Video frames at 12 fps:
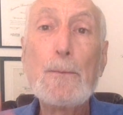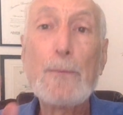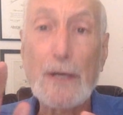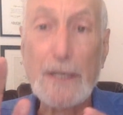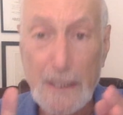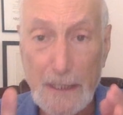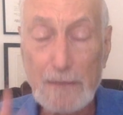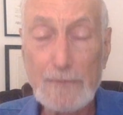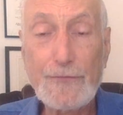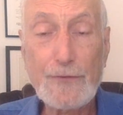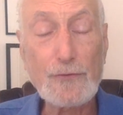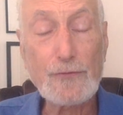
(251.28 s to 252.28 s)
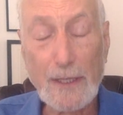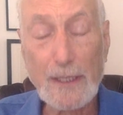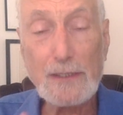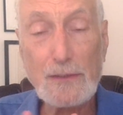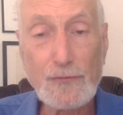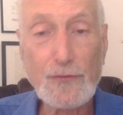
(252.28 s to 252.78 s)
But if there's
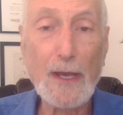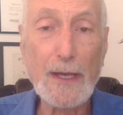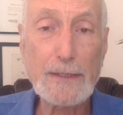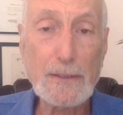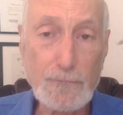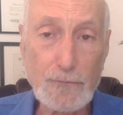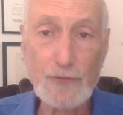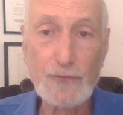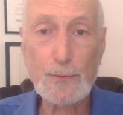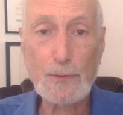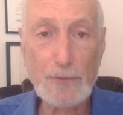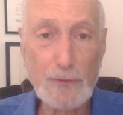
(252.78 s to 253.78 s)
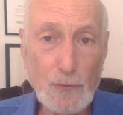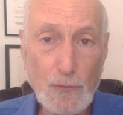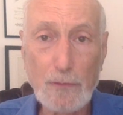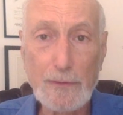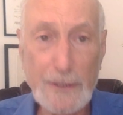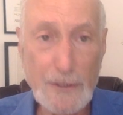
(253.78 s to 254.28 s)
any sign of
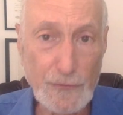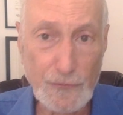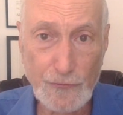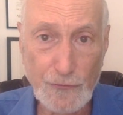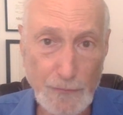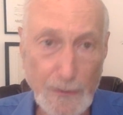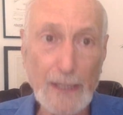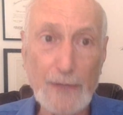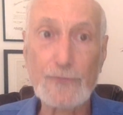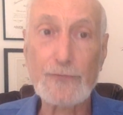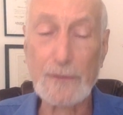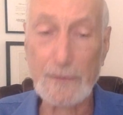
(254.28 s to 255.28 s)
respiratory distress,